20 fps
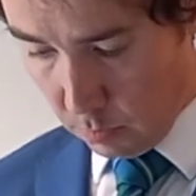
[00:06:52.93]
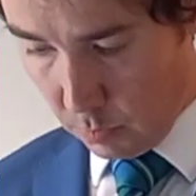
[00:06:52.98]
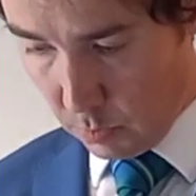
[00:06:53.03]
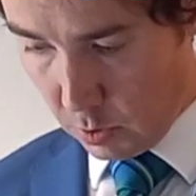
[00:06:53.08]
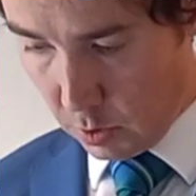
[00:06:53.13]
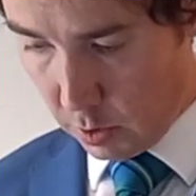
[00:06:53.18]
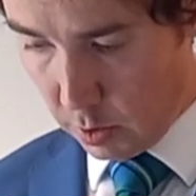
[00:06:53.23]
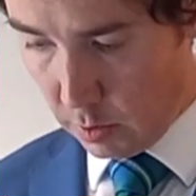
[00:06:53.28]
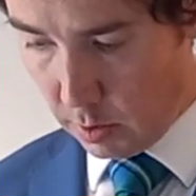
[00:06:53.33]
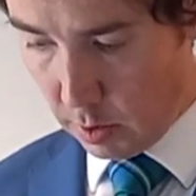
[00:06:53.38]

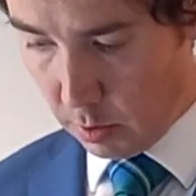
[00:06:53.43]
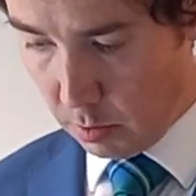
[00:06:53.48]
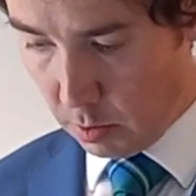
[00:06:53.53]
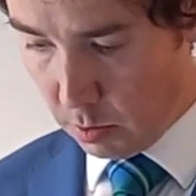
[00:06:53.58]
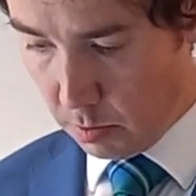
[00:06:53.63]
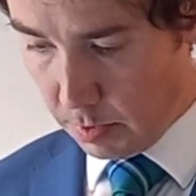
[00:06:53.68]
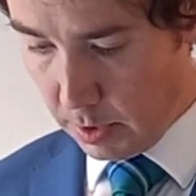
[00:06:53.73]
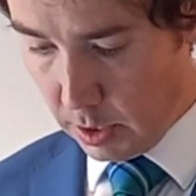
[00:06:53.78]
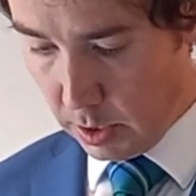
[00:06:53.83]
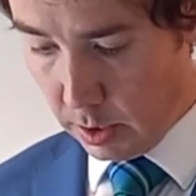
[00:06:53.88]
so that
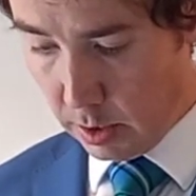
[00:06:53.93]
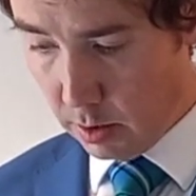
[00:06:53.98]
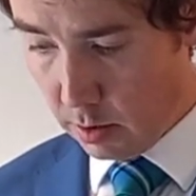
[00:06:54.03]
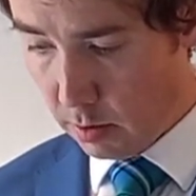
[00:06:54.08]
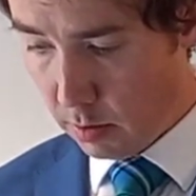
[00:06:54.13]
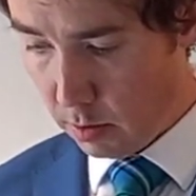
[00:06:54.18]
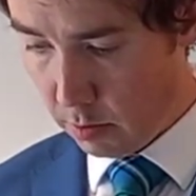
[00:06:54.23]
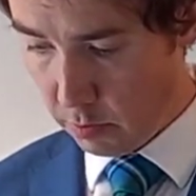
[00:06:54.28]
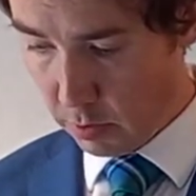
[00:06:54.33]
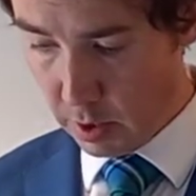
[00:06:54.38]
would be
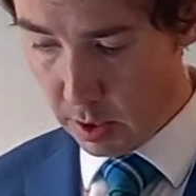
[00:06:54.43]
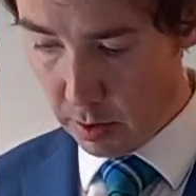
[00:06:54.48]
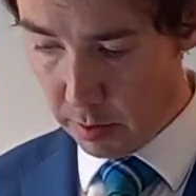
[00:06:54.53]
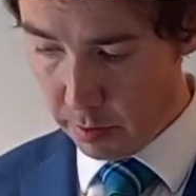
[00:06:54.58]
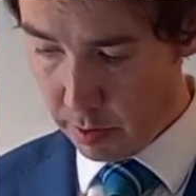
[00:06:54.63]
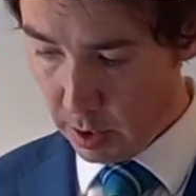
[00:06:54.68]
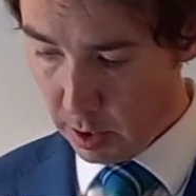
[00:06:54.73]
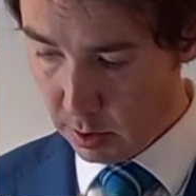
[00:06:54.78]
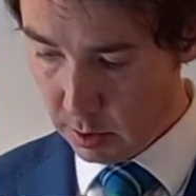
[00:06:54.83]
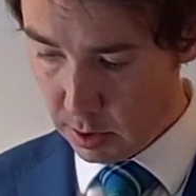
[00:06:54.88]
the right
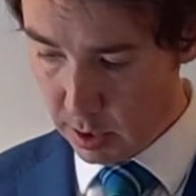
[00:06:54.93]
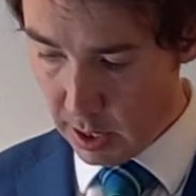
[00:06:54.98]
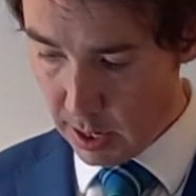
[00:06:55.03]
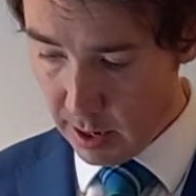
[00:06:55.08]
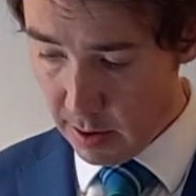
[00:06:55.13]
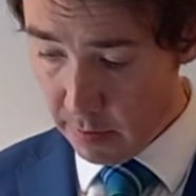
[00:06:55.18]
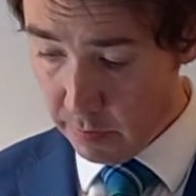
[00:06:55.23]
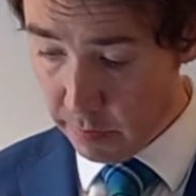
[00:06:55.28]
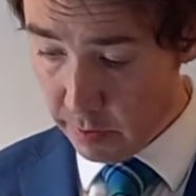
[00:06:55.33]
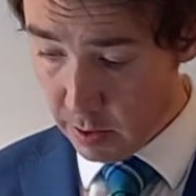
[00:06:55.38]
thing to
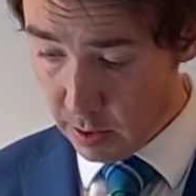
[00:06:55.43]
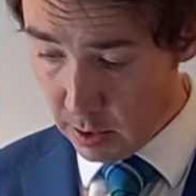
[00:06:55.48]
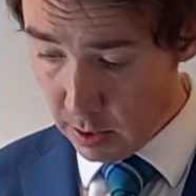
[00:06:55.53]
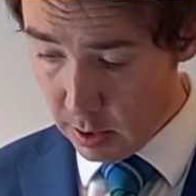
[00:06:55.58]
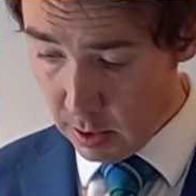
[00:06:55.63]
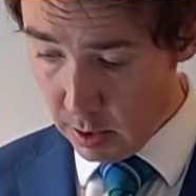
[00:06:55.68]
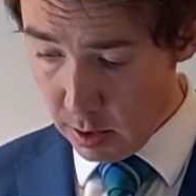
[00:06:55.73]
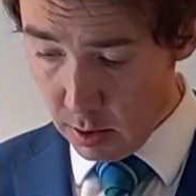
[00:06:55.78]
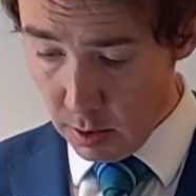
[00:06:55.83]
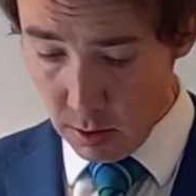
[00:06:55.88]
have.
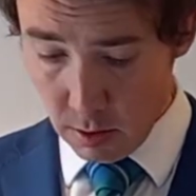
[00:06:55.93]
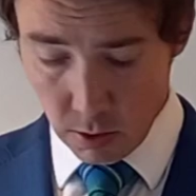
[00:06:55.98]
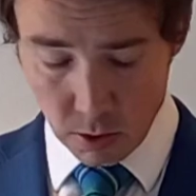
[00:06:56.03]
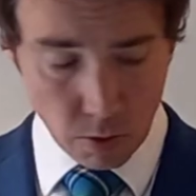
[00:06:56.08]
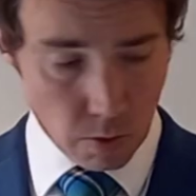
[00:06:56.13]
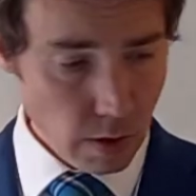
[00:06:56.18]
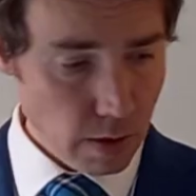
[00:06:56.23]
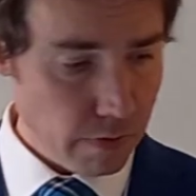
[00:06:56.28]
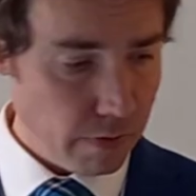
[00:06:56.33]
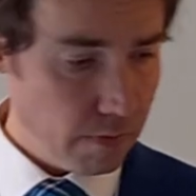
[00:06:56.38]

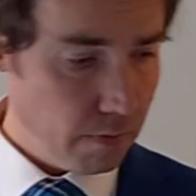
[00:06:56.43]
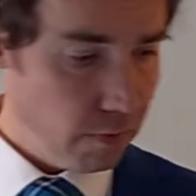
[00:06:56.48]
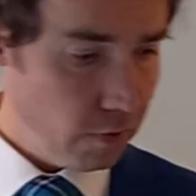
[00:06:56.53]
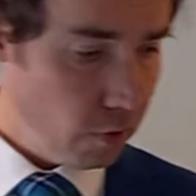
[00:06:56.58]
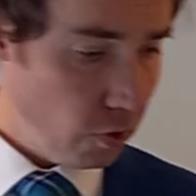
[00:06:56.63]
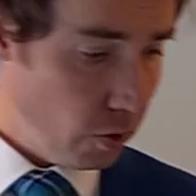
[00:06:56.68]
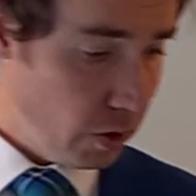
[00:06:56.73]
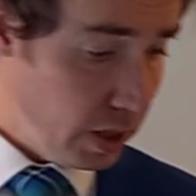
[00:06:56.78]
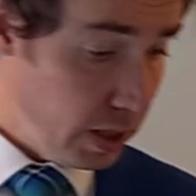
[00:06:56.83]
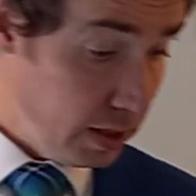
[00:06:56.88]
Got that from
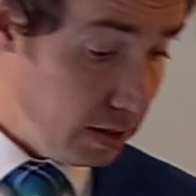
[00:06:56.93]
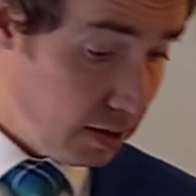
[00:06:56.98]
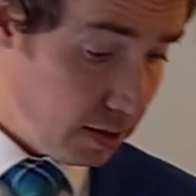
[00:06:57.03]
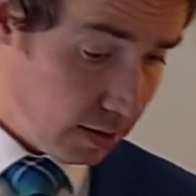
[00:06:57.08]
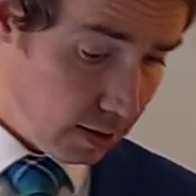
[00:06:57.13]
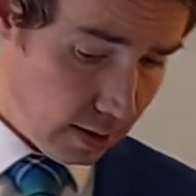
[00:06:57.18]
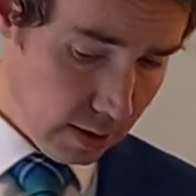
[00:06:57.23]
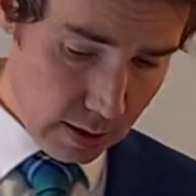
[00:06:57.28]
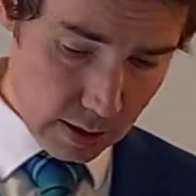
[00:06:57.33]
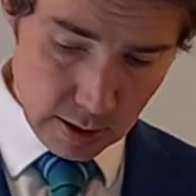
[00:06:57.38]

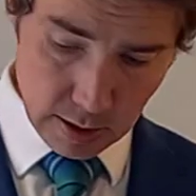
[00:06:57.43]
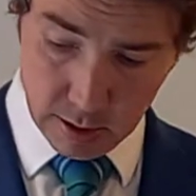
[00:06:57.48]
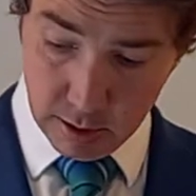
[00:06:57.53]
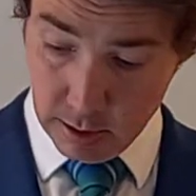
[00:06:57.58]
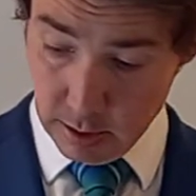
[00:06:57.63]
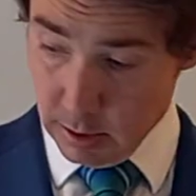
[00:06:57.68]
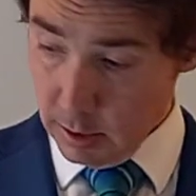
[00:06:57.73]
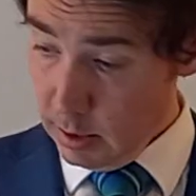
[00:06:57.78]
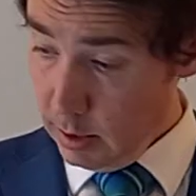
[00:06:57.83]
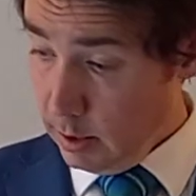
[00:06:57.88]
Roy's.
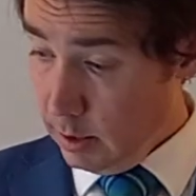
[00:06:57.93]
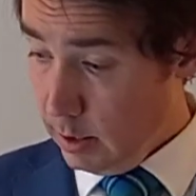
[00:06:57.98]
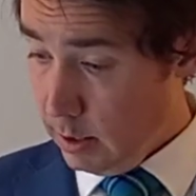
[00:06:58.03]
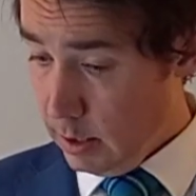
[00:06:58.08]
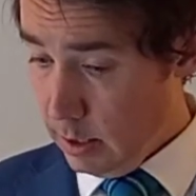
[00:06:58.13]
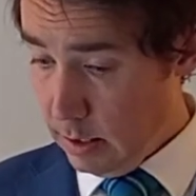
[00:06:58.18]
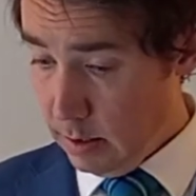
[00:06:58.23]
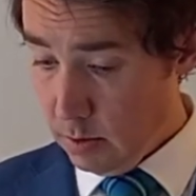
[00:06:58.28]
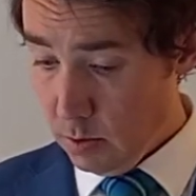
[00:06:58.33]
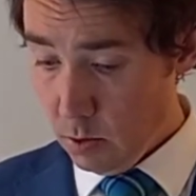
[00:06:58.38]

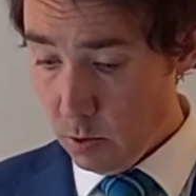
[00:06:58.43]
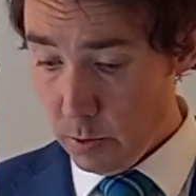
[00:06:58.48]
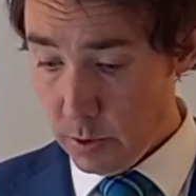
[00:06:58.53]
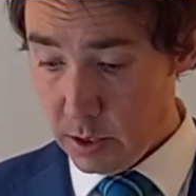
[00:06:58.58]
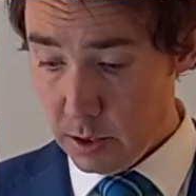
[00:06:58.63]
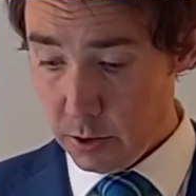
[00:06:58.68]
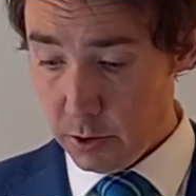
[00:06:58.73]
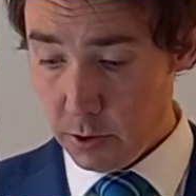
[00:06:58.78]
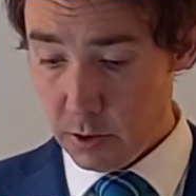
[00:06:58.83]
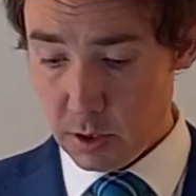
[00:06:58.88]

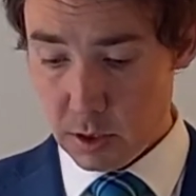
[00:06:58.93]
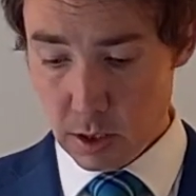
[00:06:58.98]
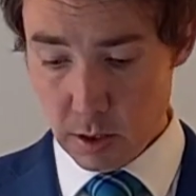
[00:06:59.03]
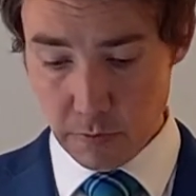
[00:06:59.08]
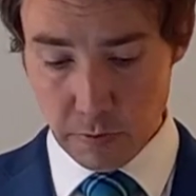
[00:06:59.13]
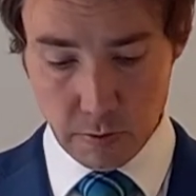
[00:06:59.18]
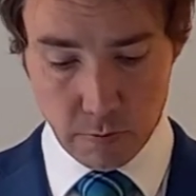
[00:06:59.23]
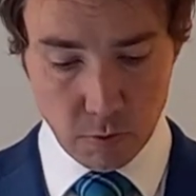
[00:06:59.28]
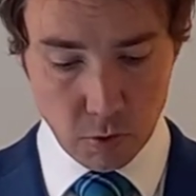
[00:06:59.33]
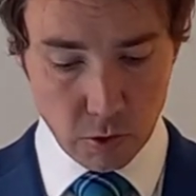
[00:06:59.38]
Always good
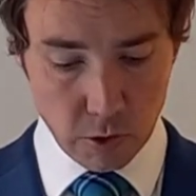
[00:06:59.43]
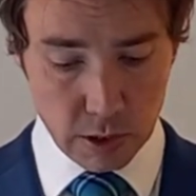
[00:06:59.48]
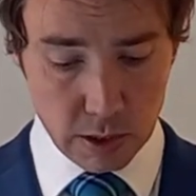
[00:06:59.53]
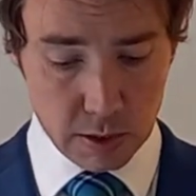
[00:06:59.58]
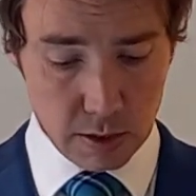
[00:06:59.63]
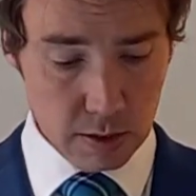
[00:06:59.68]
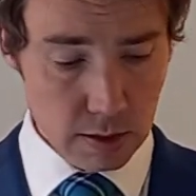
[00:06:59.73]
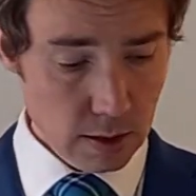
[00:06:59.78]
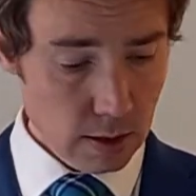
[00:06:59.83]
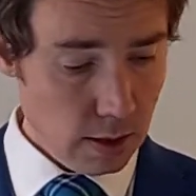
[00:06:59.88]
stuff in
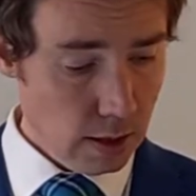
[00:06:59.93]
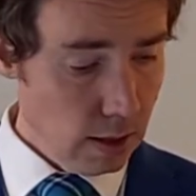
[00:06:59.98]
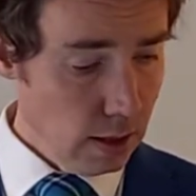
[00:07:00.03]
Roy's.